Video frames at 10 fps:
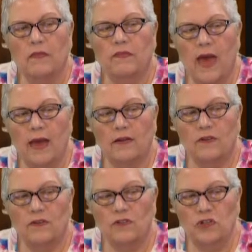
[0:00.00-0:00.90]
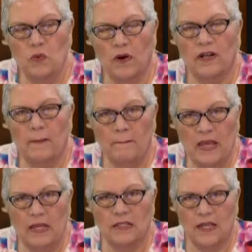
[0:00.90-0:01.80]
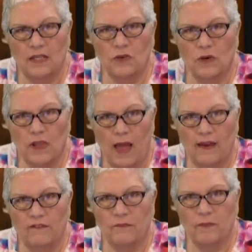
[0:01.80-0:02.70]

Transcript: that you are going to meet in your life